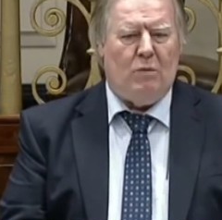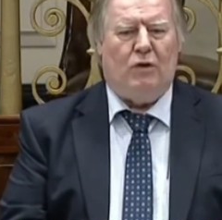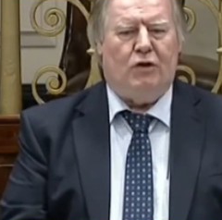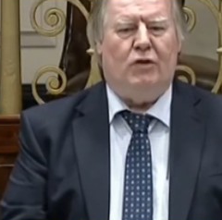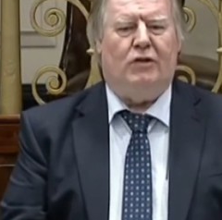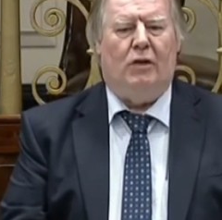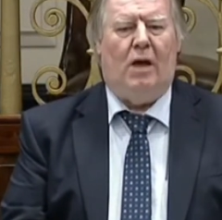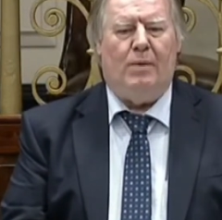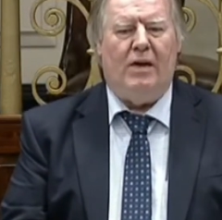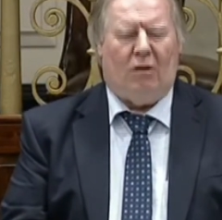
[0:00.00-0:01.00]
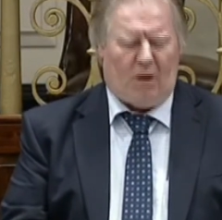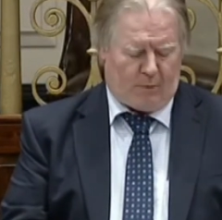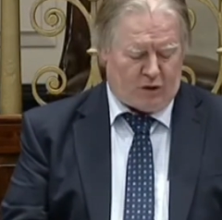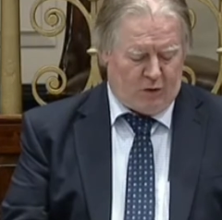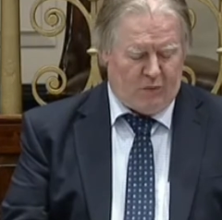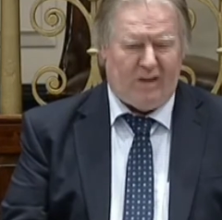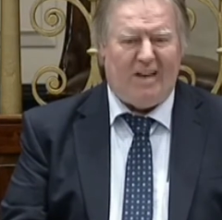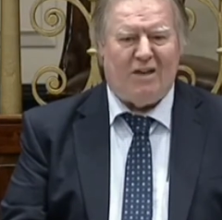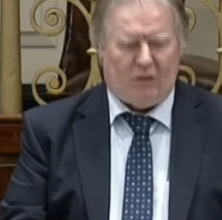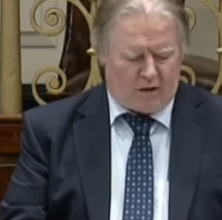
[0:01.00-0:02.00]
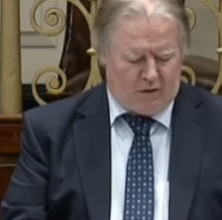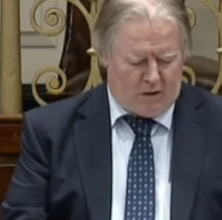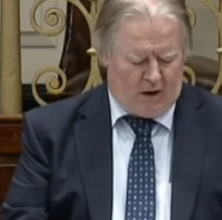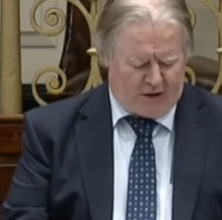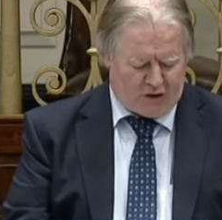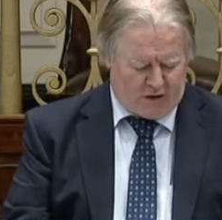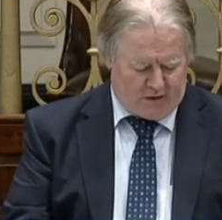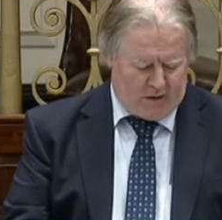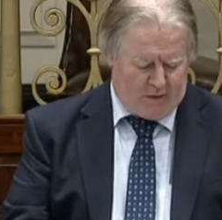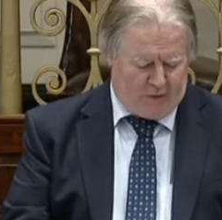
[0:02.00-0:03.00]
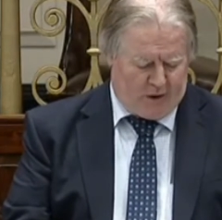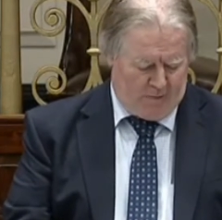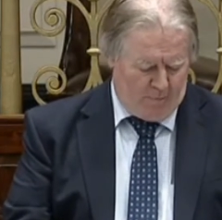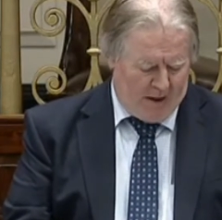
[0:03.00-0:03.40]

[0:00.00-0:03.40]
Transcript: was just a PR opportunity. You're not actually delivering.